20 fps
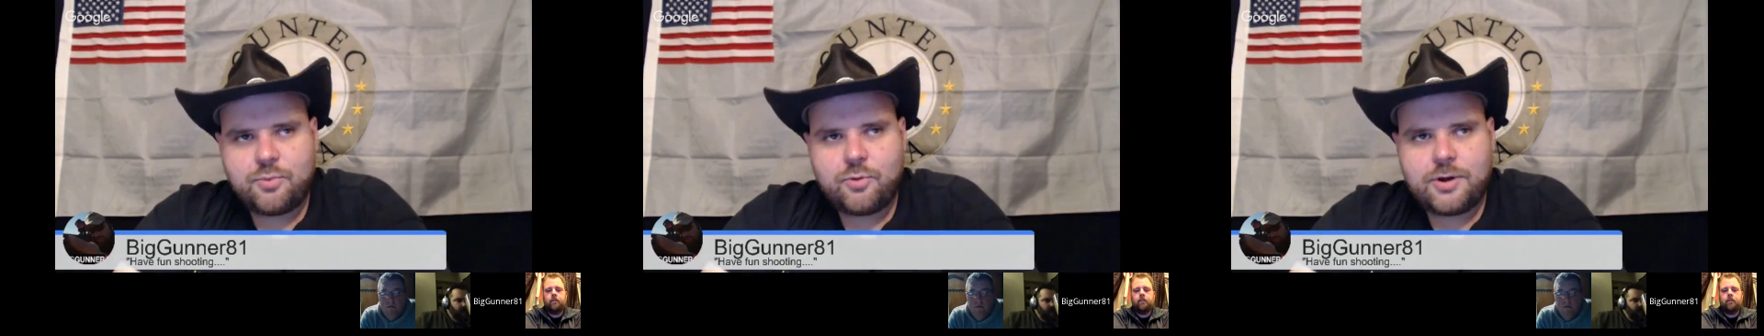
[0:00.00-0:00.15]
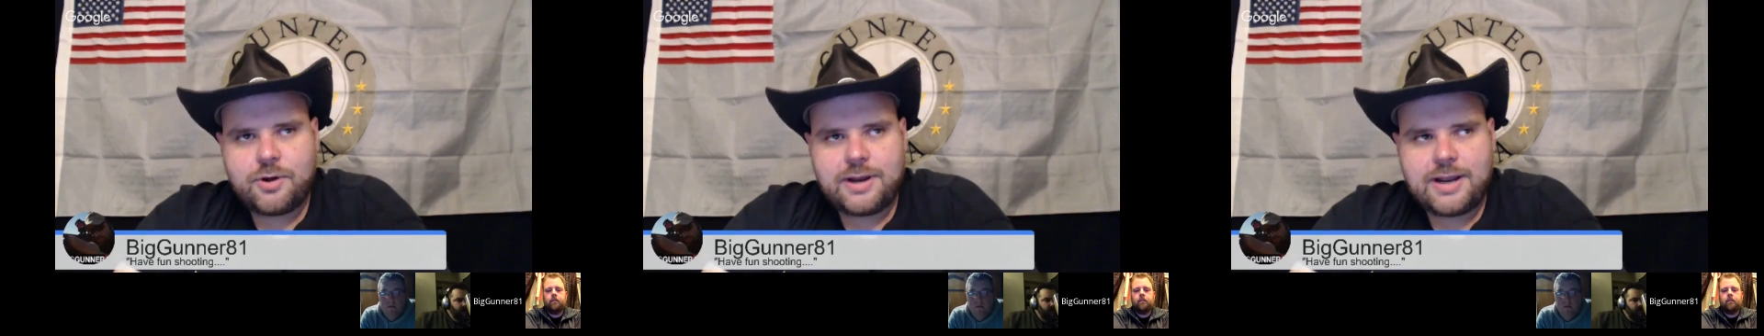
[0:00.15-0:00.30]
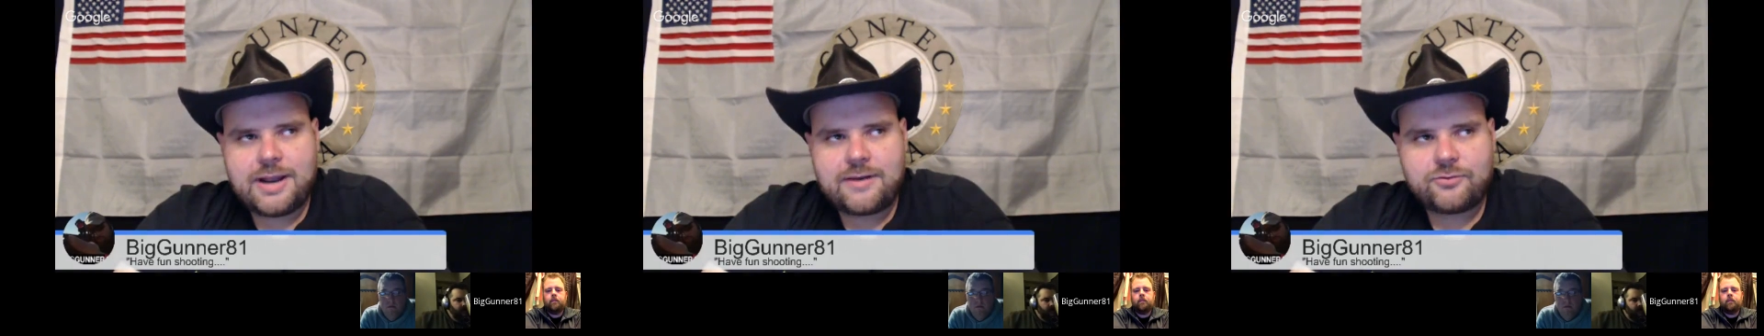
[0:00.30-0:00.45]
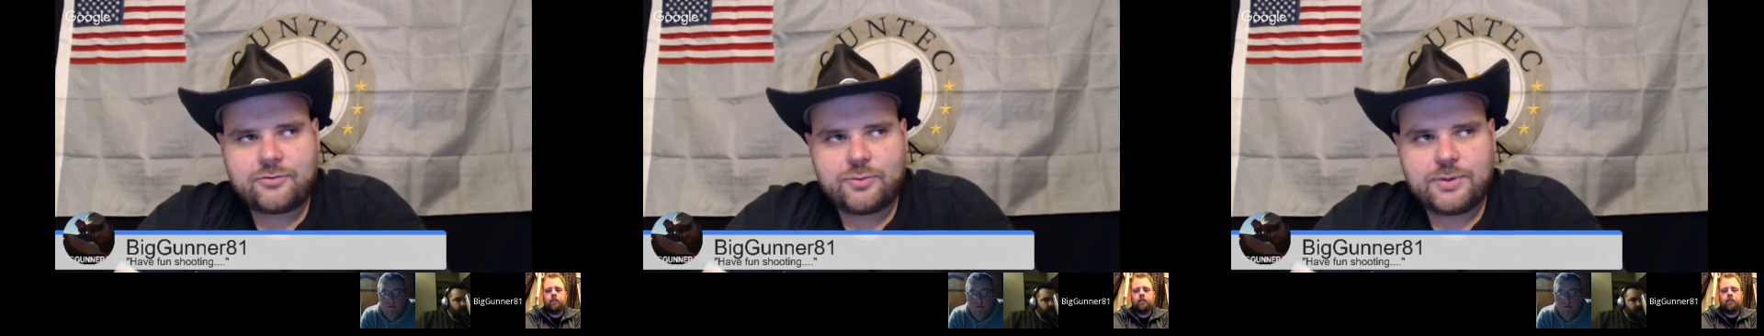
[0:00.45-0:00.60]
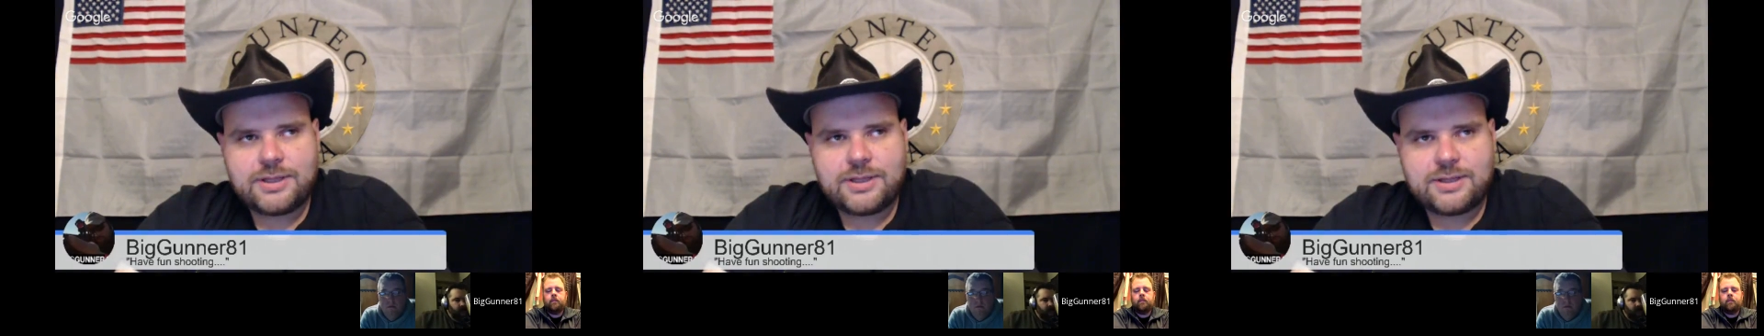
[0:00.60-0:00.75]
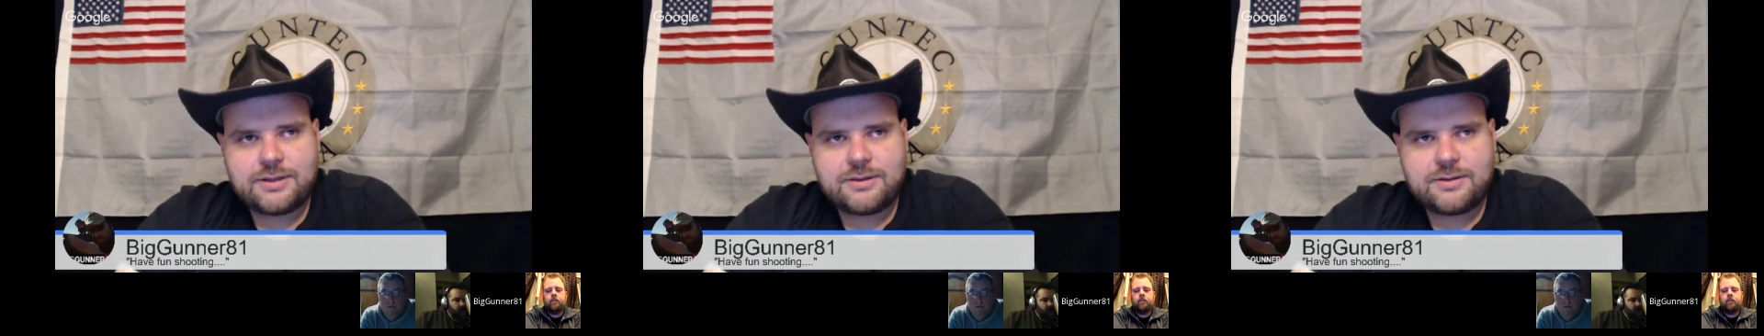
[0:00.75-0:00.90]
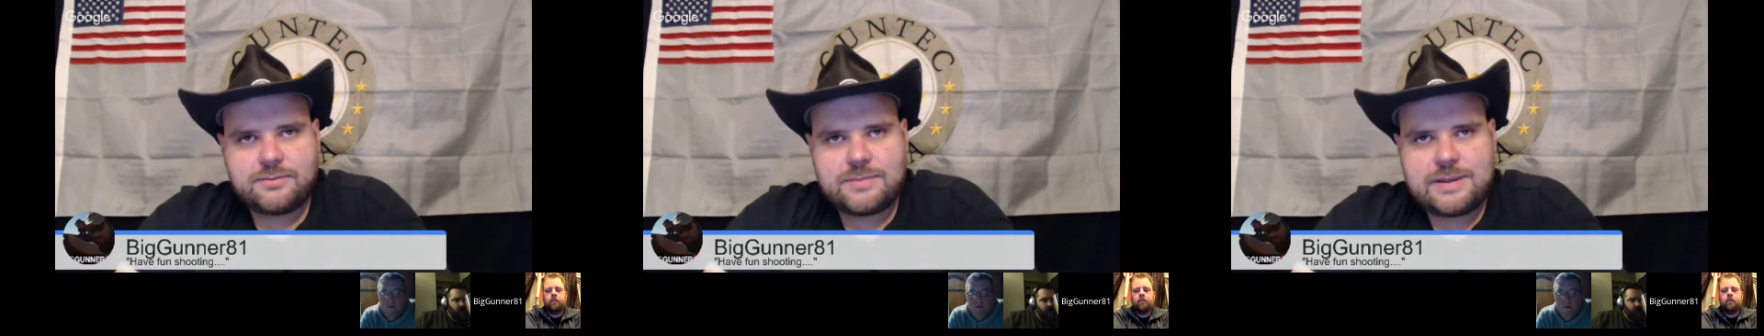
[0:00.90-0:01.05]
point after we
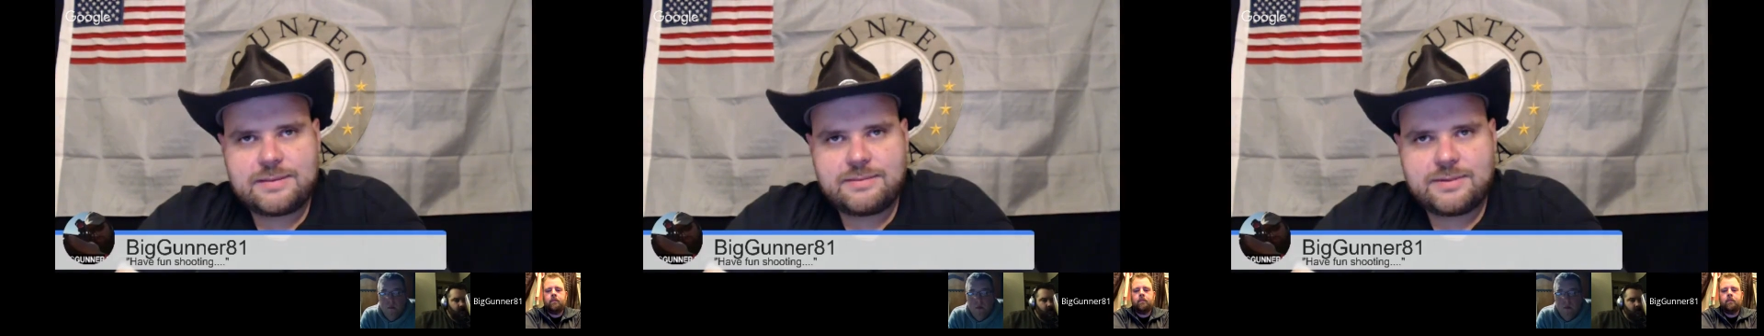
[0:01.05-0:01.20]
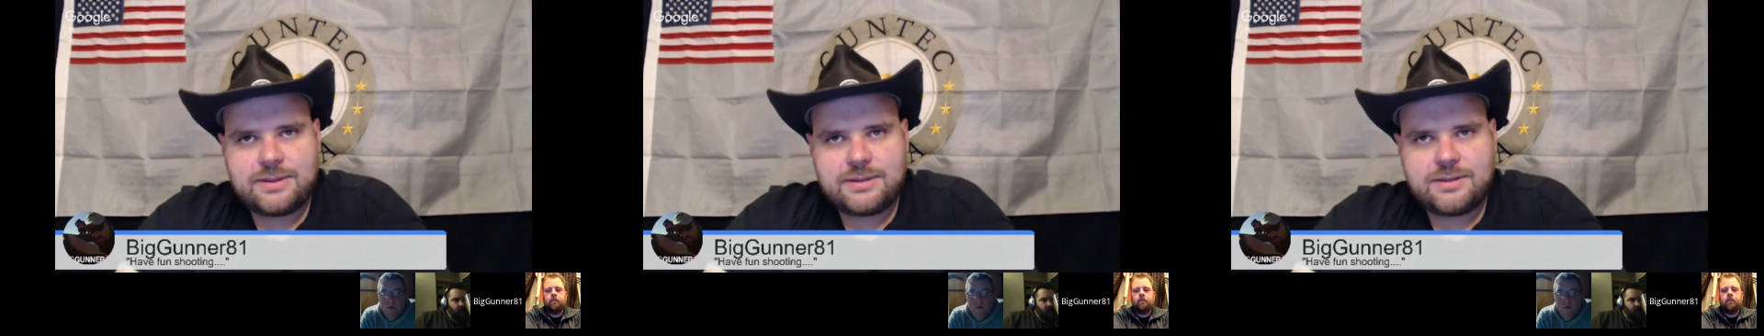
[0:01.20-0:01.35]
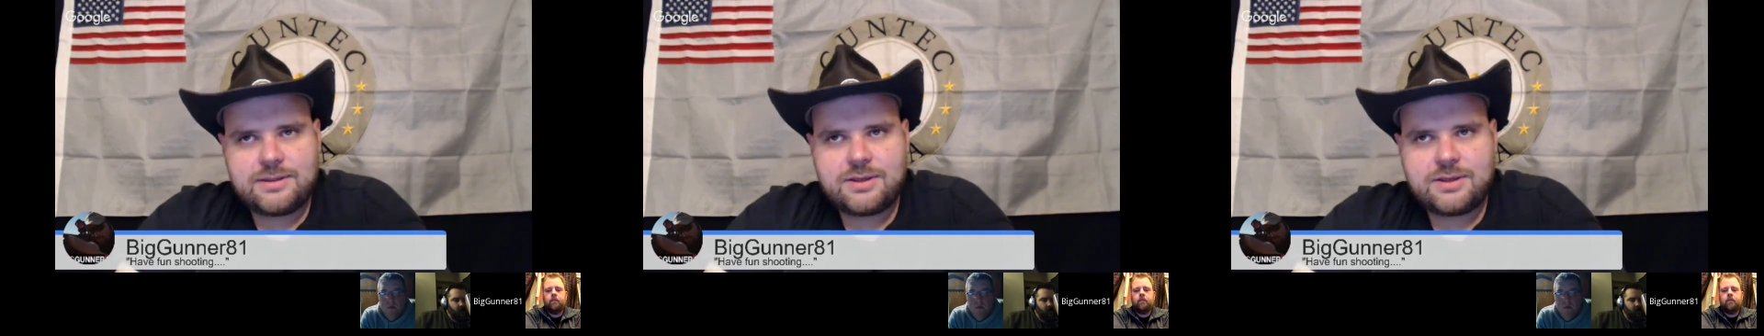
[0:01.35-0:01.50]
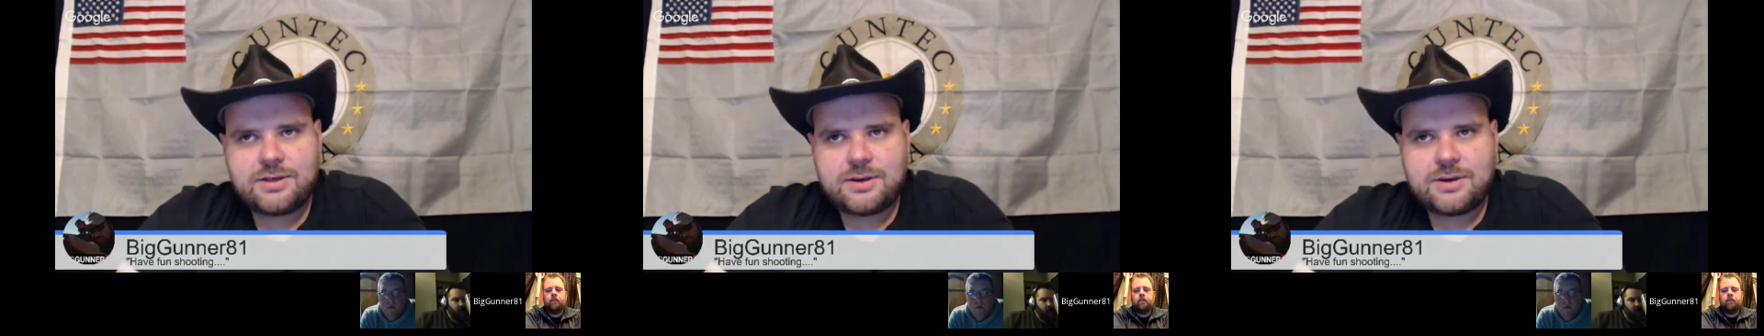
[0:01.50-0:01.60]
get maybe